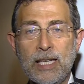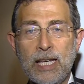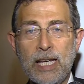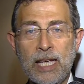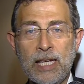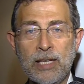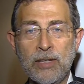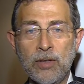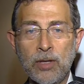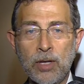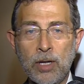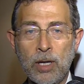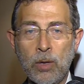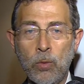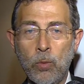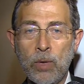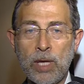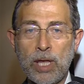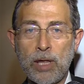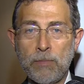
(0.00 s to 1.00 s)
and uh,
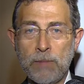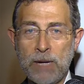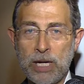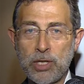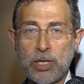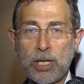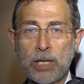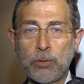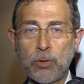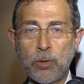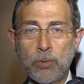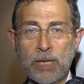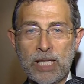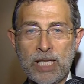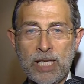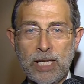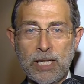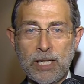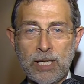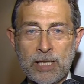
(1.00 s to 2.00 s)
with special raw
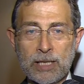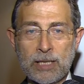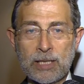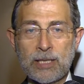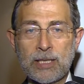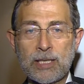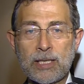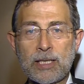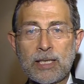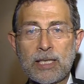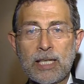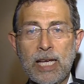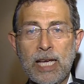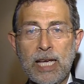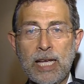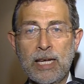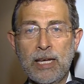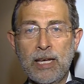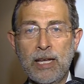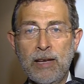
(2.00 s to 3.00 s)
materials
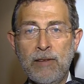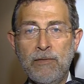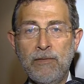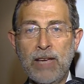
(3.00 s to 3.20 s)
and uh,